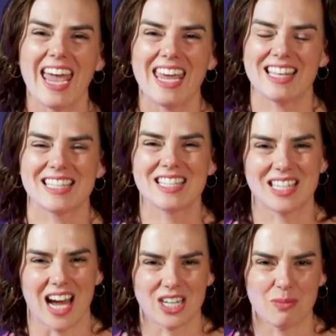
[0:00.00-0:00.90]
this is
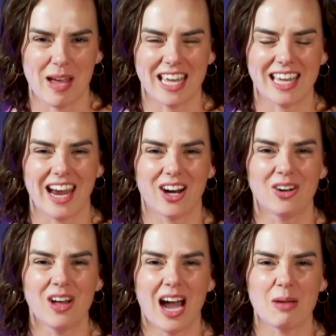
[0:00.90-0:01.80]
Dr. Meghan
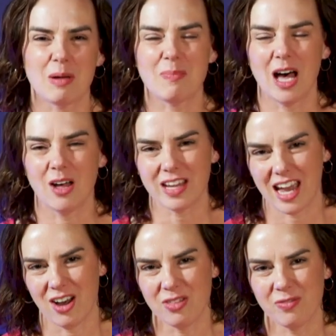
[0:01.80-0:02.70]
Karol. I'm a pelvic
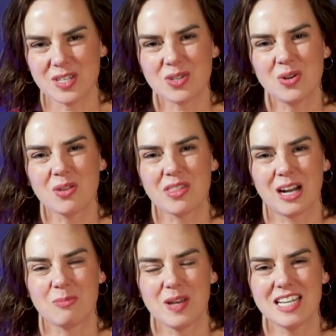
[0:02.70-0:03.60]
health physical
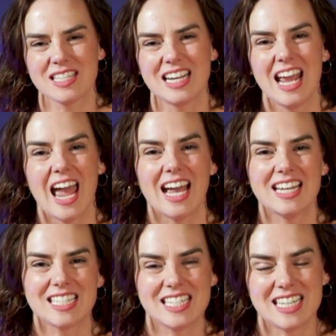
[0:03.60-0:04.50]
therapist, and
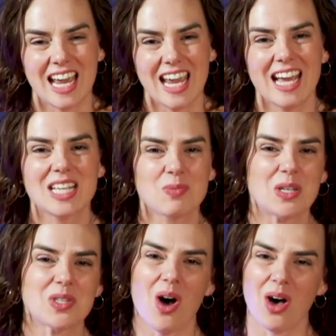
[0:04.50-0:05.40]
today, as well
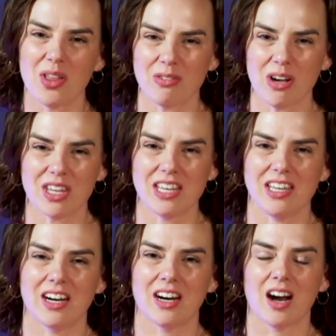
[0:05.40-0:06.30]
as all throughout the
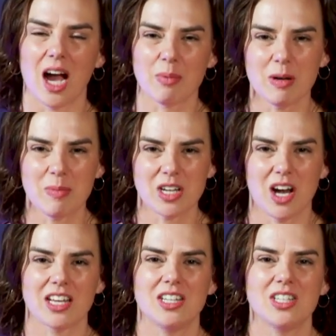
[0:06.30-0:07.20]
year, I'm going to be
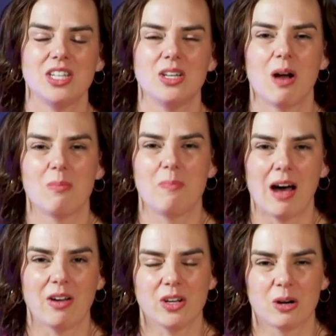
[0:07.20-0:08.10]
talking to you
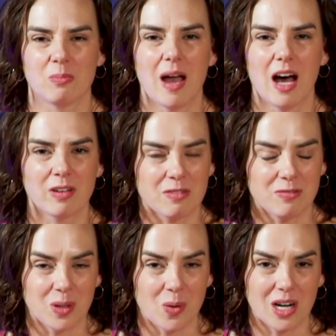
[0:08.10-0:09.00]
about your pelvic
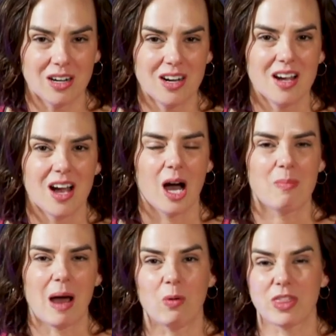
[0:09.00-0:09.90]
floor,
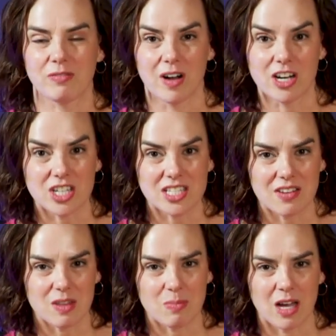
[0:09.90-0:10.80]
about what the functions
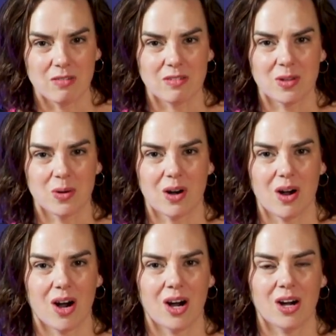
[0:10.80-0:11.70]
of the pelvic floor
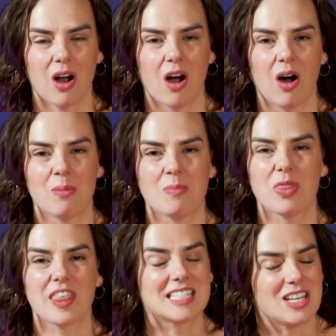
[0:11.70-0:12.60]
are,
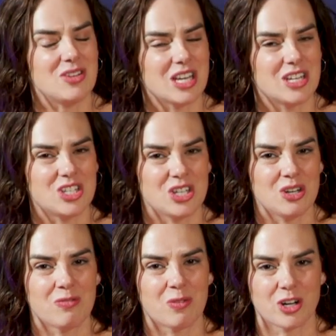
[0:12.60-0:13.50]
things that you can
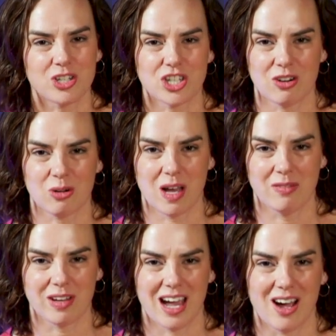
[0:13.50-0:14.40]
do for your general
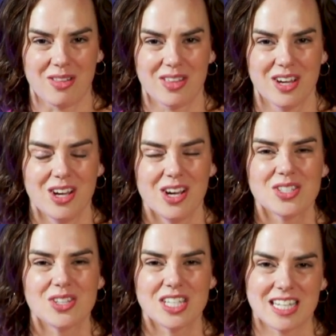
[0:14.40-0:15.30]
pelvic health.
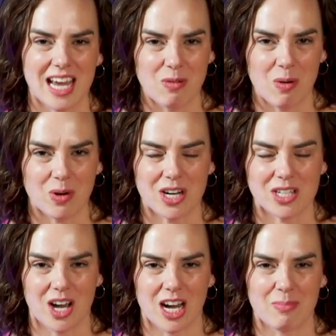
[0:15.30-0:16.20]
So today what we're going to
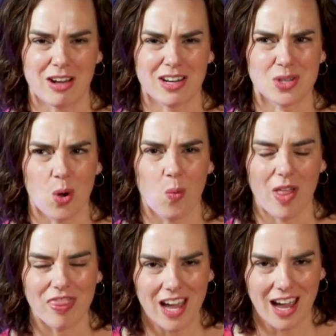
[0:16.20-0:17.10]
talk about is
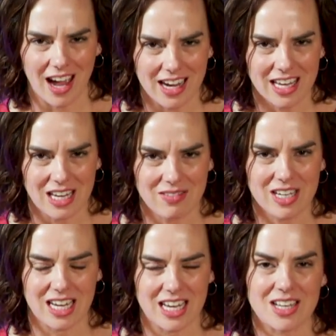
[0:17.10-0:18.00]
what the heck even
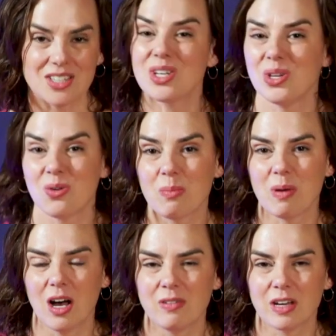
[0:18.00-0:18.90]
is your
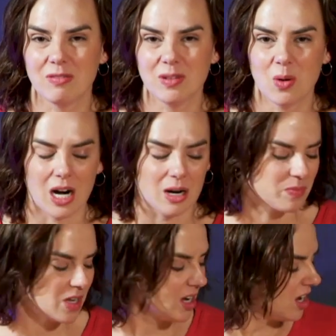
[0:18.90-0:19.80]
pelvic floor.
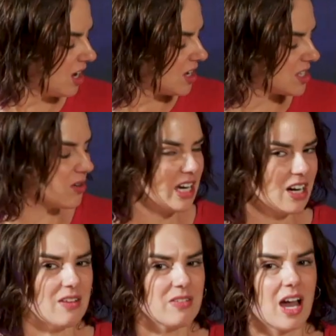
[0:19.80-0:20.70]
So here
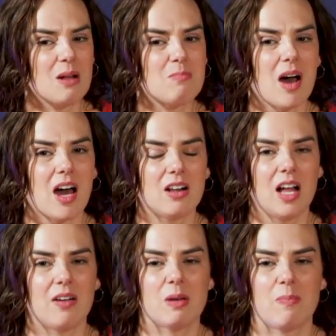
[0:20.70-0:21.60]
I've got a model
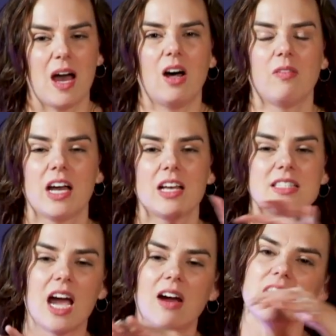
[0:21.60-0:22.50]
of the pelvis.
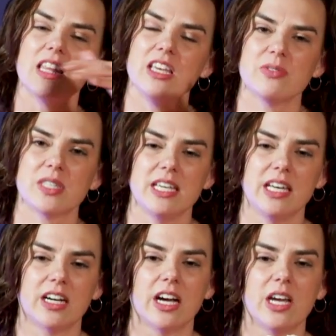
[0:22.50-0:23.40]
Everything you see
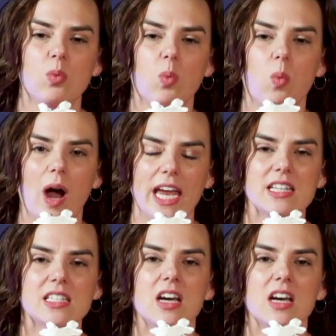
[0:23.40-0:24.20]
here in white